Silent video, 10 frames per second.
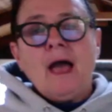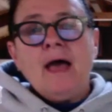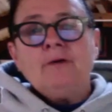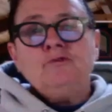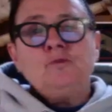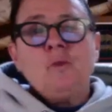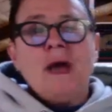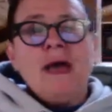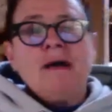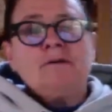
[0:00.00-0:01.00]
As
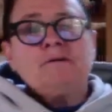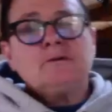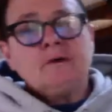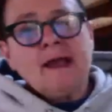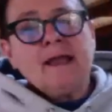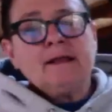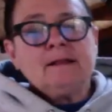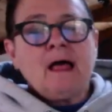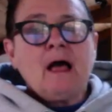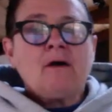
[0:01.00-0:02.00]
well, Craik and
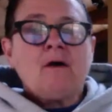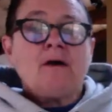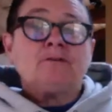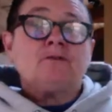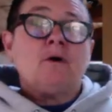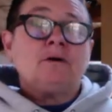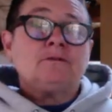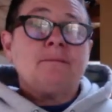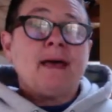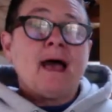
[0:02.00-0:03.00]
Lockhart
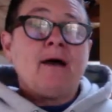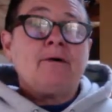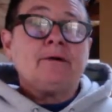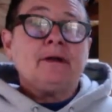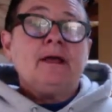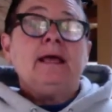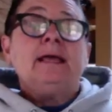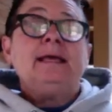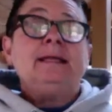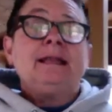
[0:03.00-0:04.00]
talked about
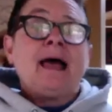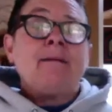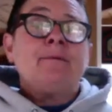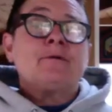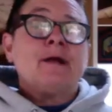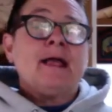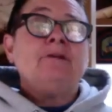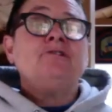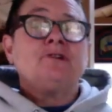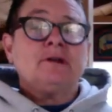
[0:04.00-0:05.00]

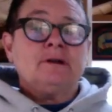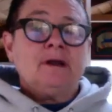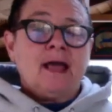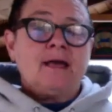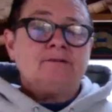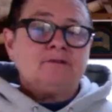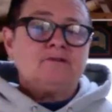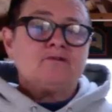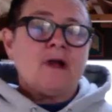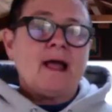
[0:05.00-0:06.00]
elaboration as a
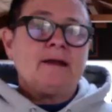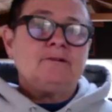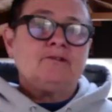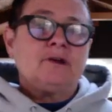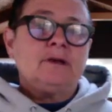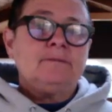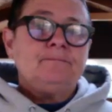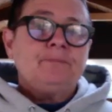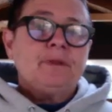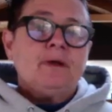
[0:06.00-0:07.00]
strategy.
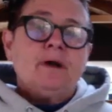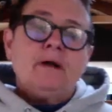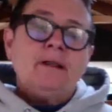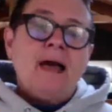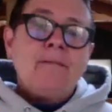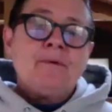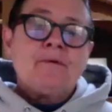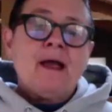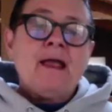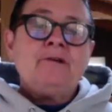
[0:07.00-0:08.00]

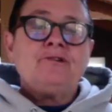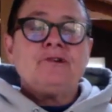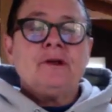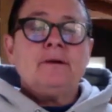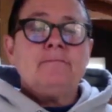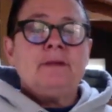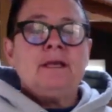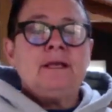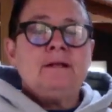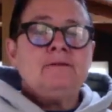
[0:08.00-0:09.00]
Elaboration
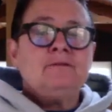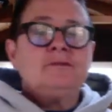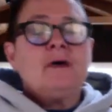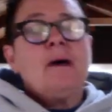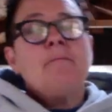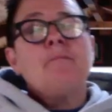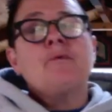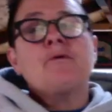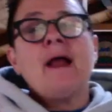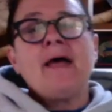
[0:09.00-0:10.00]
means
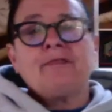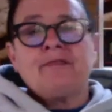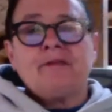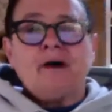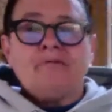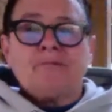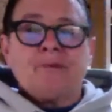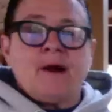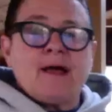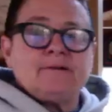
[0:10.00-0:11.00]
breadth of
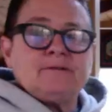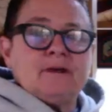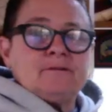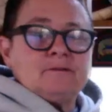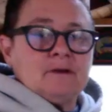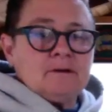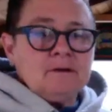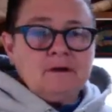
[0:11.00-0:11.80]
processing.